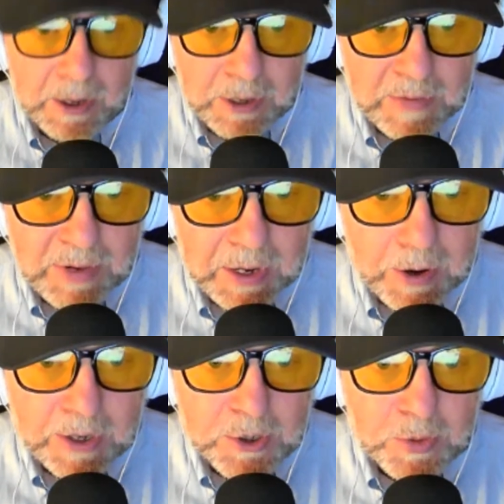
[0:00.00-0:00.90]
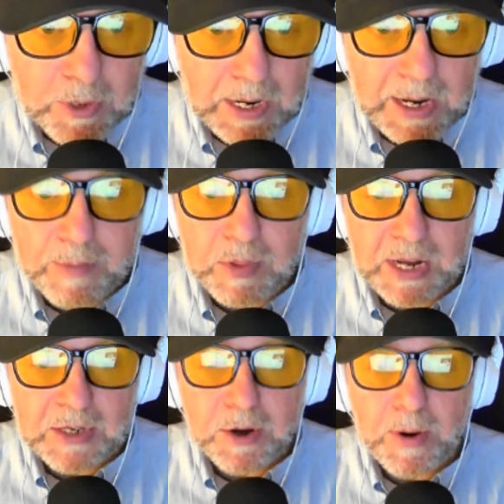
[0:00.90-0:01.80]
Good evening, Nigel.
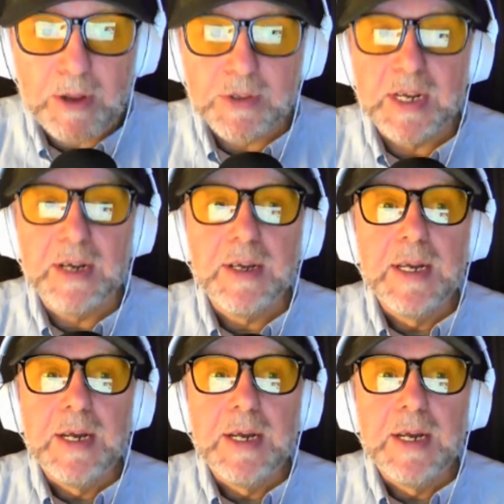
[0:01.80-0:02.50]
Thanks for your answer.